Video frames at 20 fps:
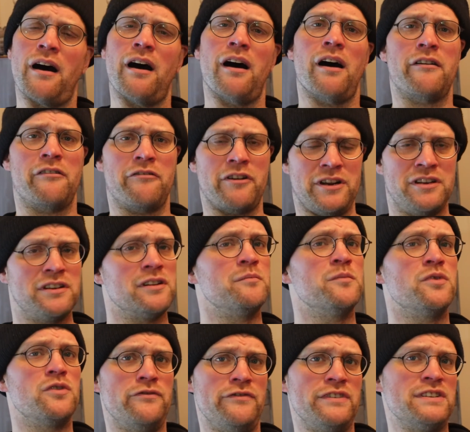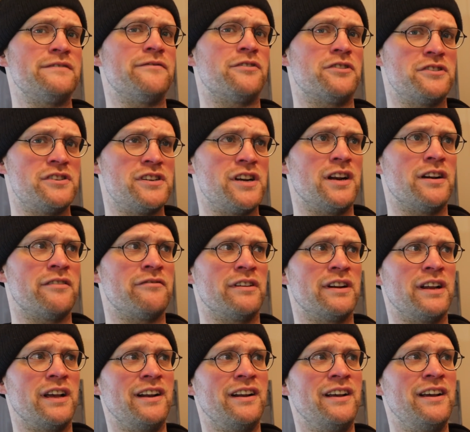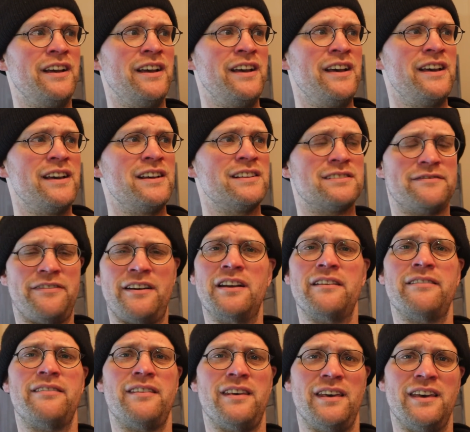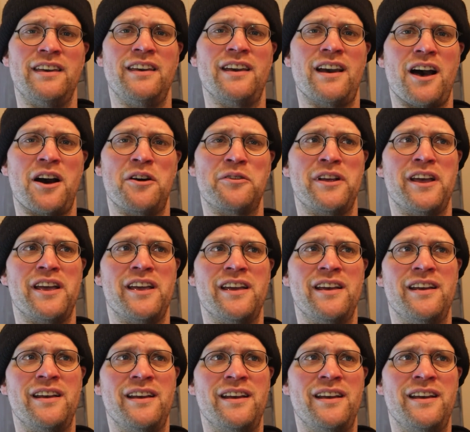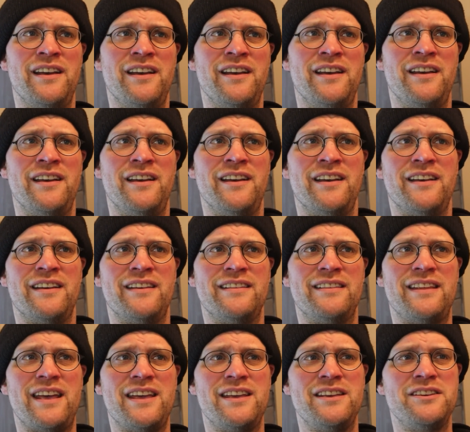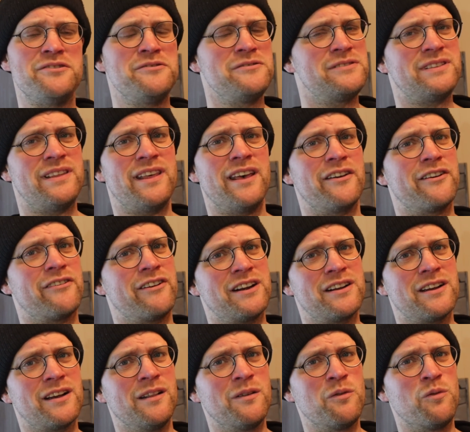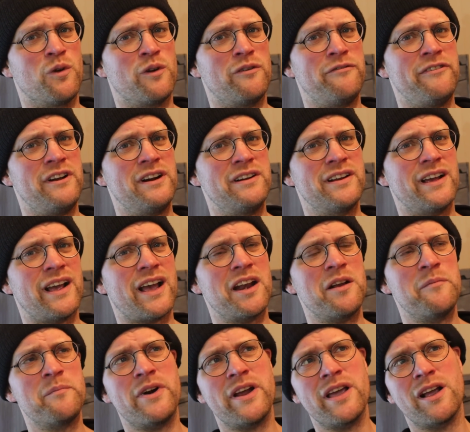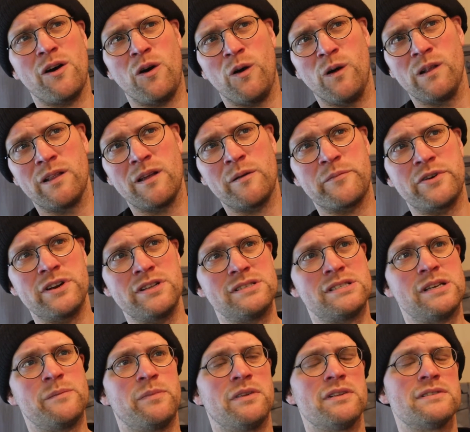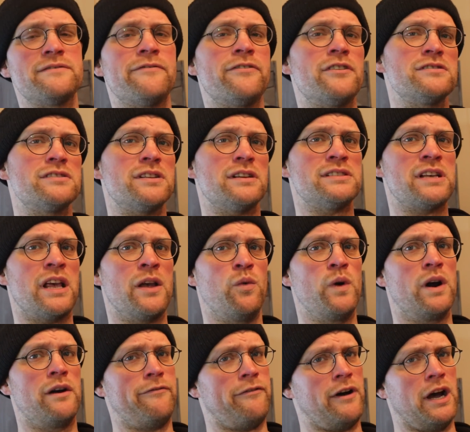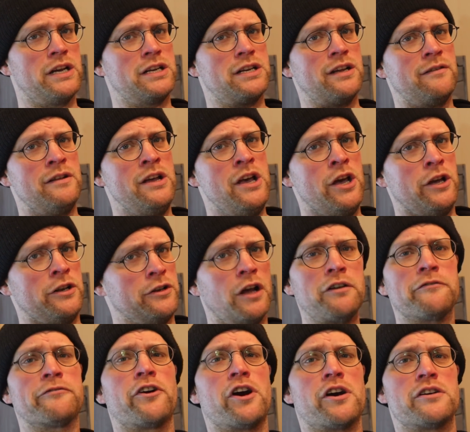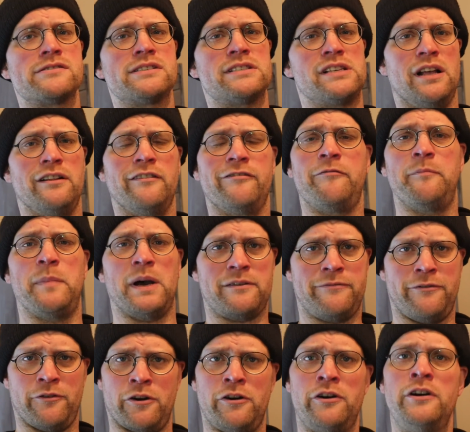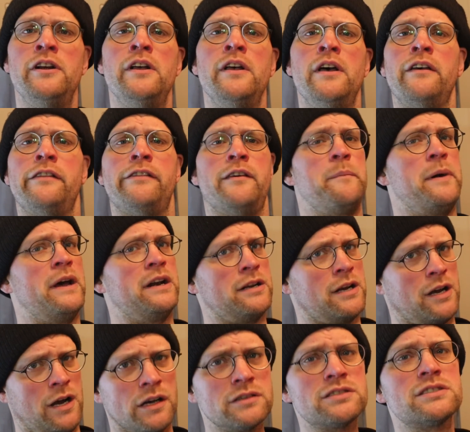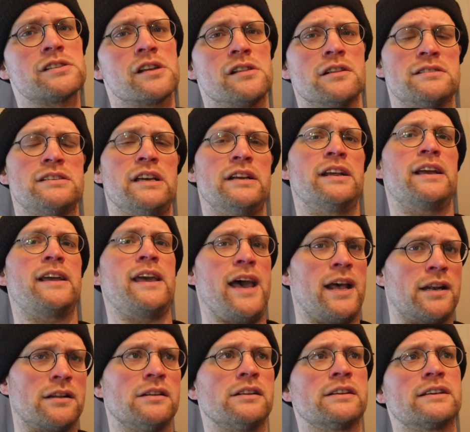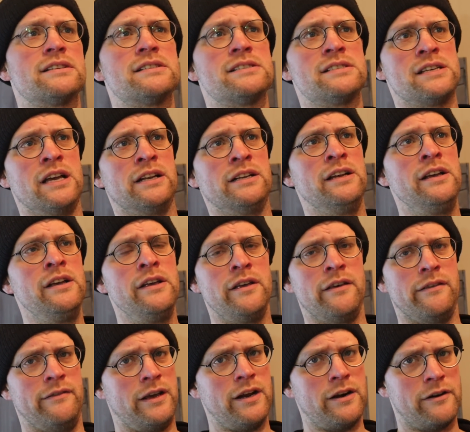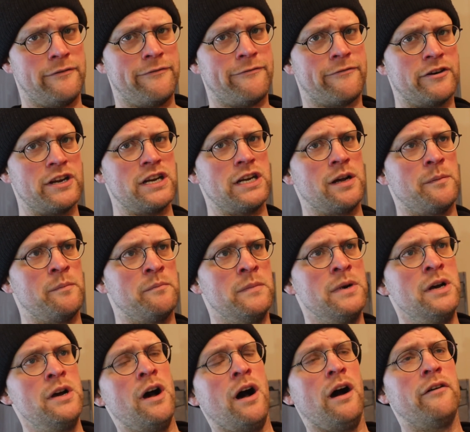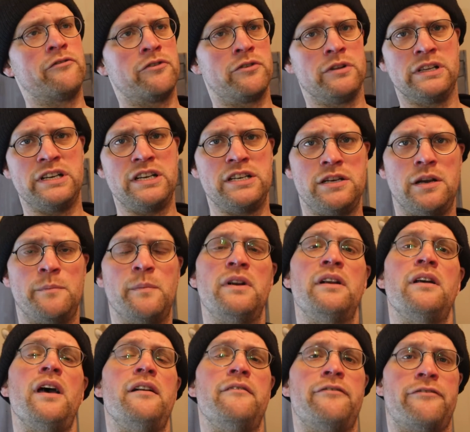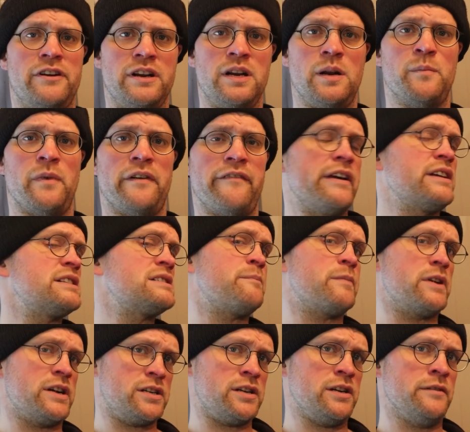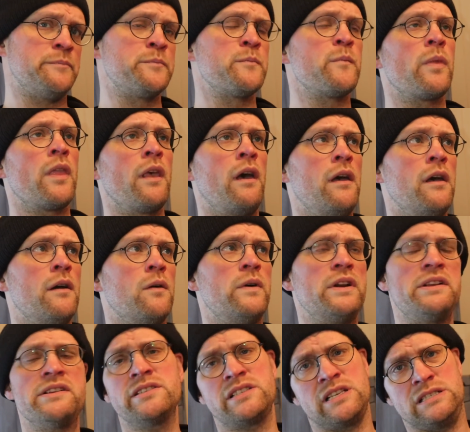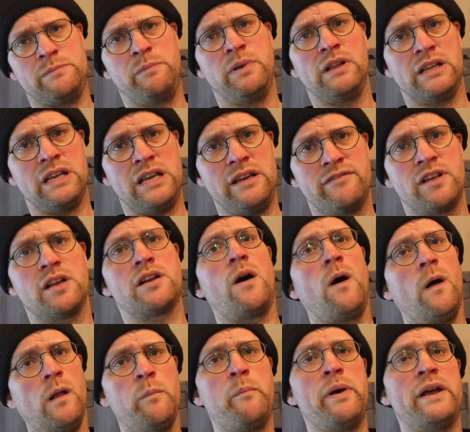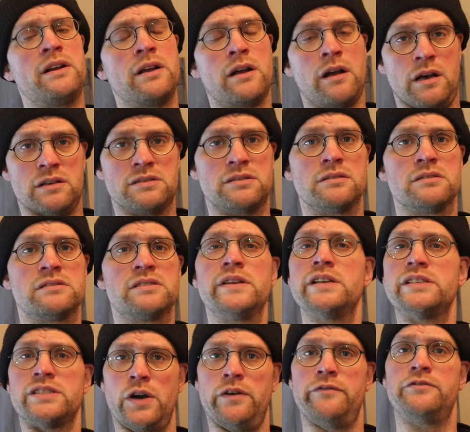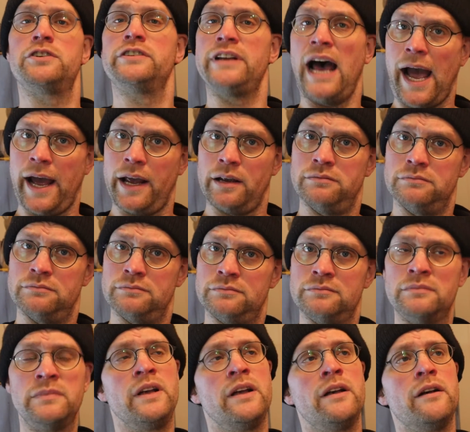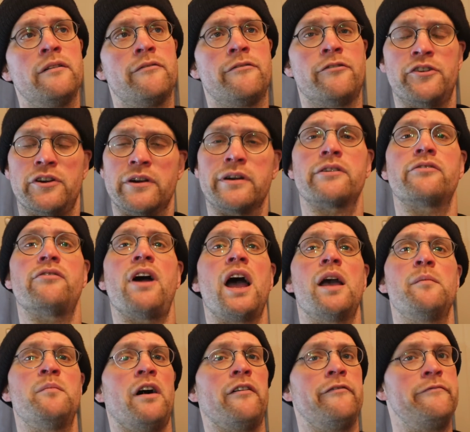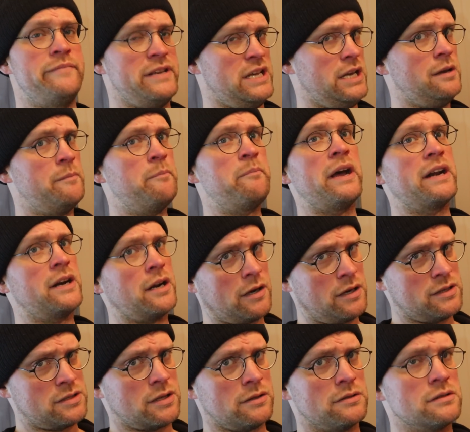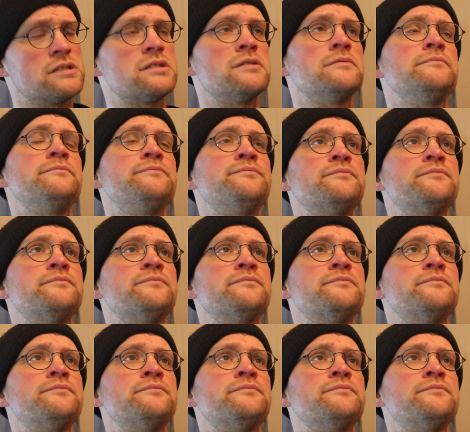R-rated movies for children. And it's a funny thing how they use theocratical warfare. They kind of break all the principles. First they say, we're fighting not for ourselves, but for the Pentecostals and the Catholics and their freedom of religion and freedom of expression. Witnesses believe that all Pentecostals deserve to die for the crime of being Pentecostals.